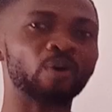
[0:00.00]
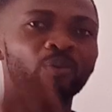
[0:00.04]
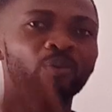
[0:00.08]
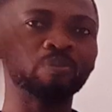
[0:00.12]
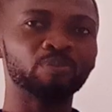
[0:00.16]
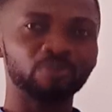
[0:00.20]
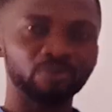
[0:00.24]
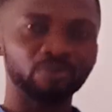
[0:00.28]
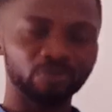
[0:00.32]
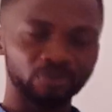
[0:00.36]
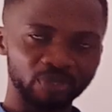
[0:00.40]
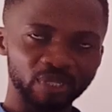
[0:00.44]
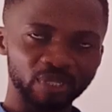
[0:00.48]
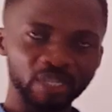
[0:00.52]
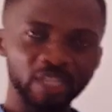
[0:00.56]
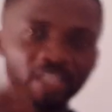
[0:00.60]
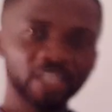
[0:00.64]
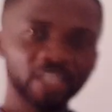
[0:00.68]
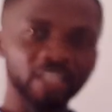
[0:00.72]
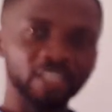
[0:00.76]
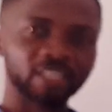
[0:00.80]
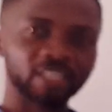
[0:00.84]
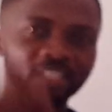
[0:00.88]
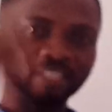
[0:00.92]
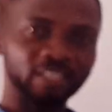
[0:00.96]
up
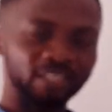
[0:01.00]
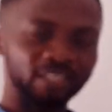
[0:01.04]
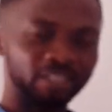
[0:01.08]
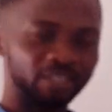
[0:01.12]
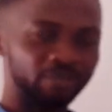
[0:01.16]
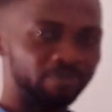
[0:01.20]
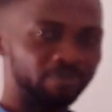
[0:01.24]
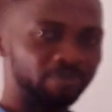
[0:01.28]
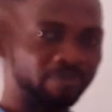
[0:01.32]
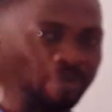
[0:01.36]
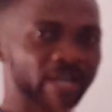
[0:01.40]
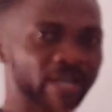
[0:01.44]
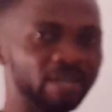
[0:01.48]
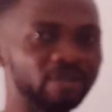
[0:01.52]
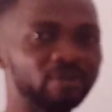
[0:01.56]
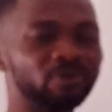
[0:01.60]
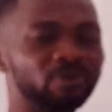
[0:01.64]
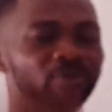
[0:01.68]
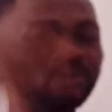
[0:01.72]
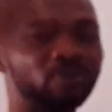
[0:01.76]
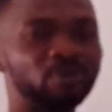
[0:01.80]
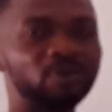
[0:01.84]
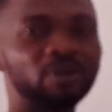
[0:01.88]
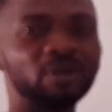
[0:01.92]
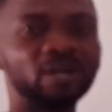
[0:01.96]
the
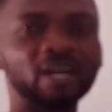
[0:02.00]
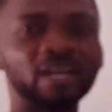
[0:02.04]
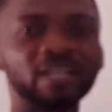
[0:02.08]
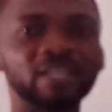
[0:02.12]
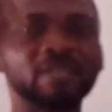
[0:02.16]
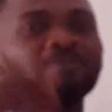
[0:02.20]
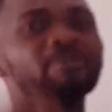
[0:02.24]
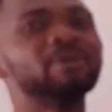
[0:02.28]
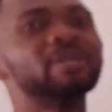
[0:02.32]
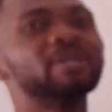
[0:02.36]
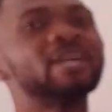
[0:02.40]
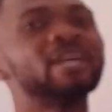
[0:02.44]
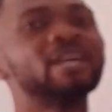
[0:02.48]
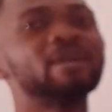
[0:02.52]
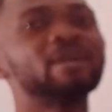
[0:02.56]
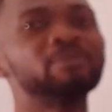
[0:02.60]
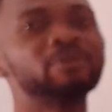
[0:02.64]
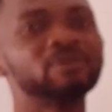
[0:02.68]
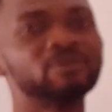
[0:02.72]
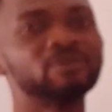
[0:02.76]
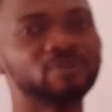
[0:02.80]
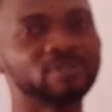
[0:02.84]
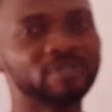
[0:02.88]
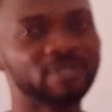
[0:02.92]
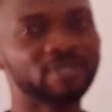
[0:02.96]
micro and the
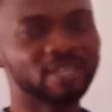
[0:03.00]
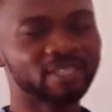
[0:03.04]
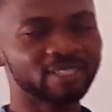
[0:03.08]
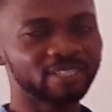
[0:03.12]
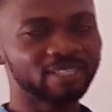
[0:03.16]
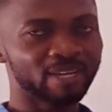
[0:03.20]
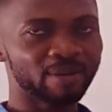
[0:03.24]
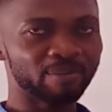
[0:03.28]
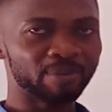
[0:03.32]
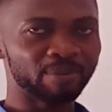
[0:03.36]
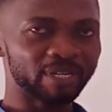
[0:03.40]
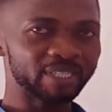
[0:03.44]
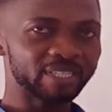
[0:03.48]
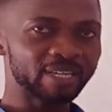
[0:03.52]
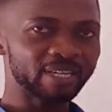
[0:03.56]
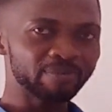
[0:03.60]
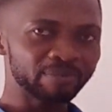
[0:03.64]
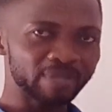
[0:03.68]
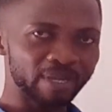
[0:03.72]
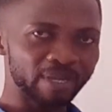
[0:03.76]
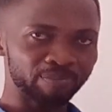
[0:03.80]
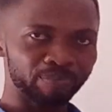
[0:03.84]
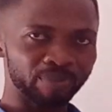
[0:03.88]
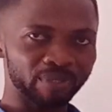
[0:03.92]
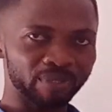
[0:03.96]
megagametocytes. And by the time
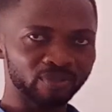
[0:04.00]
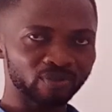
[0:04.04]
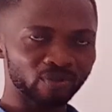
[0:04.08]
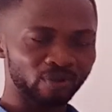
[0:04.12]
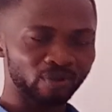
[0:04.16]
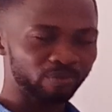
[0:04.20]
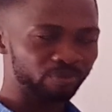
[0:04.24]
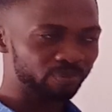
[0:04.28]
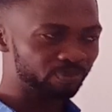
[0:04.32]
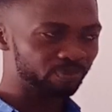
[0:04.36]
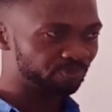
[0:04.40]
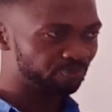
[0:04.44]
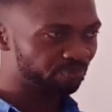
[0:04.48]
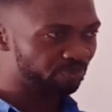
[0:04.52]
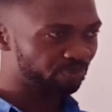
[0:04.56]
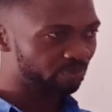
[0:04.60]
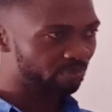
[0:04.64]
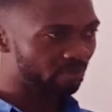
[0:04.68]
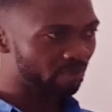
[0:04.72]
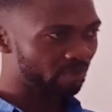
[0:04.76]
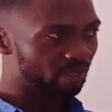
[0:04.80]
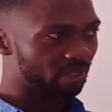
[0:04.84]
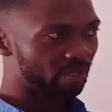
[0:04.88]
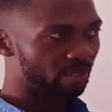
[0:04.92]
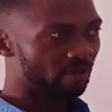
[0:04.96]
they are picked up,
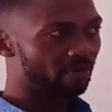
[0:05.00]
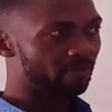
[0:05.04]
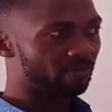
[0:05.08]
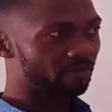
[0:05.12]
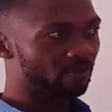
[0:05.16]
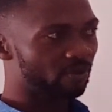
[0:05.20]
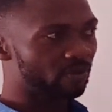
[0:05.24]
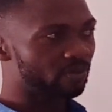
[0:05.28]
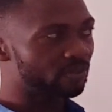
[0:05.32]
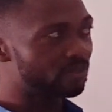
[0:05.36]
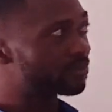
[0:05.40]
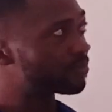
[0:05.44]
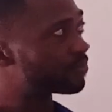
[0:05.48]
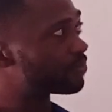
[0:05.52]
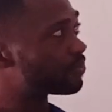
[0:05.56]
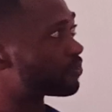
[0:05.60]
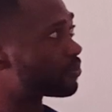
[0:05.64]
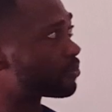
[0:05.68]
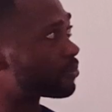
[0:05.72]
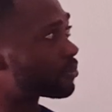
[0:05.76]
then of course